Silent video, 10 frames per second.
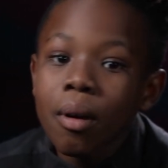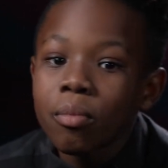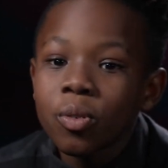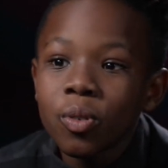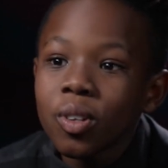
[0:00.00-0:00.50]

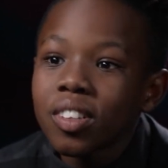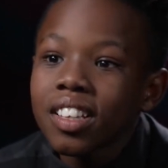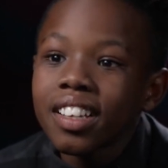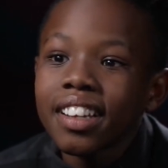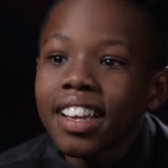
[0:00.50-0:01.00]
I'm Lulo
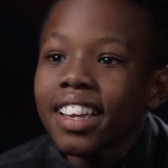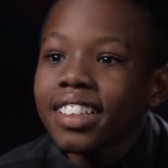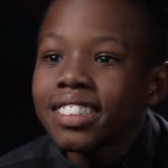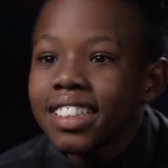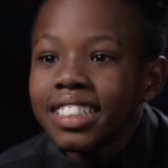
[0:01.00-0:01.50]
the
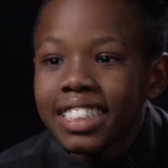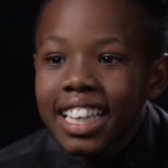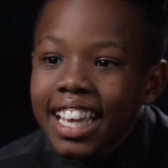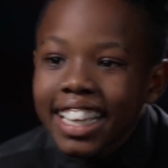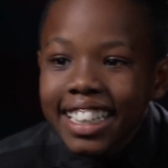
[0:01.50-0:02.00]
Great, the
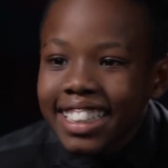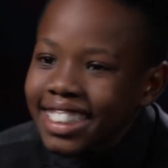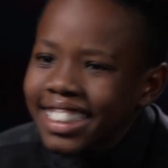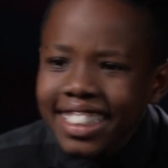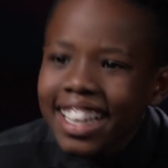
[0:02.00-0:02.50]

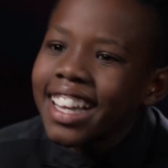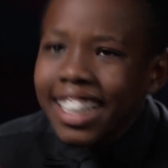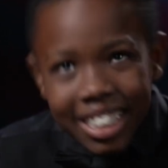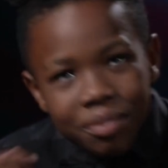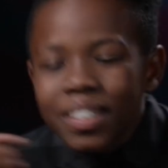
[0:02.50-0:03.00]
Jaguar,
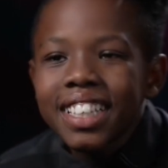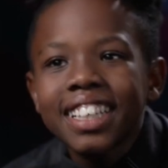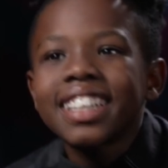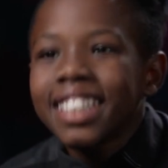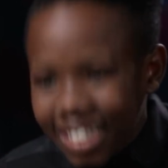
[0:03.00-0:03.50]

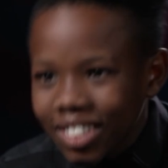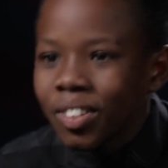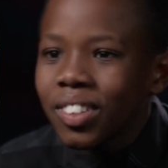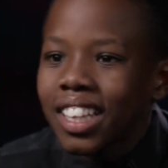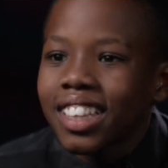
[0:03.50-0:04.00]
spinning rings,
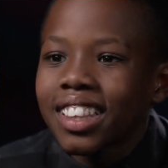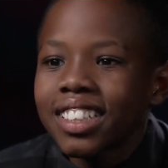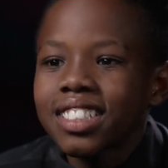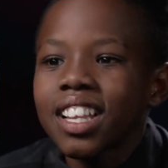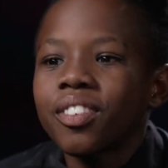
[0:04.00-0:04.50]
all that
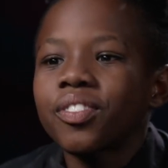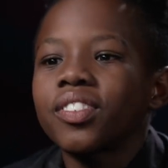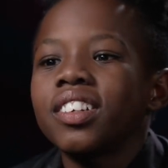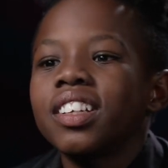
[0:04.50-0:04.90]
stuff.